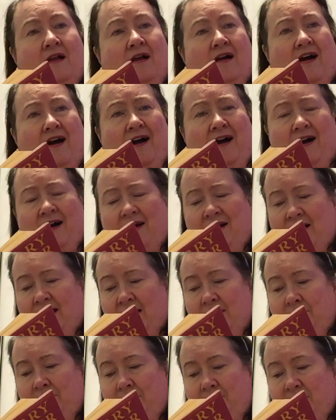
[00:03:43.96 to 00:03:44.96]
A
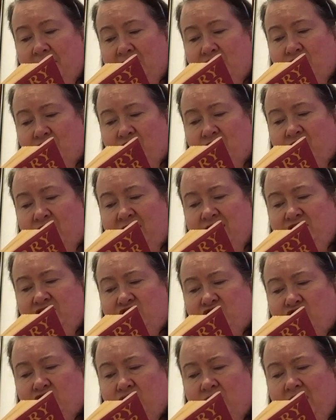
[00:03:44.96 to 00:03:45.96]
high, petrified
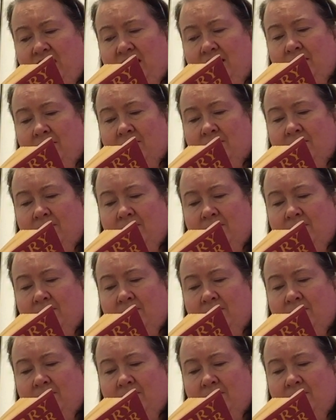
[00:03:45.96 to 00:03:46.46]
scream.